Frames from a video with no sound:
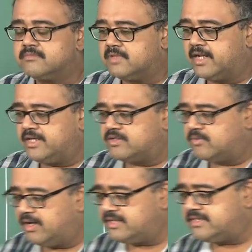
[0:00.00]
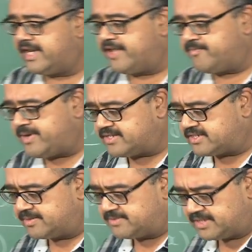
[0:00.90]
right. So, what does the naive Bayes
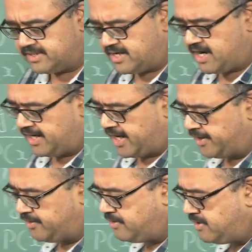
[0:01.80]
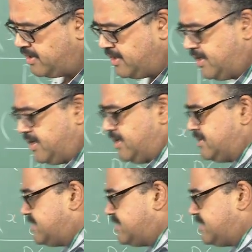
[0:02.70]
assumption tell you? It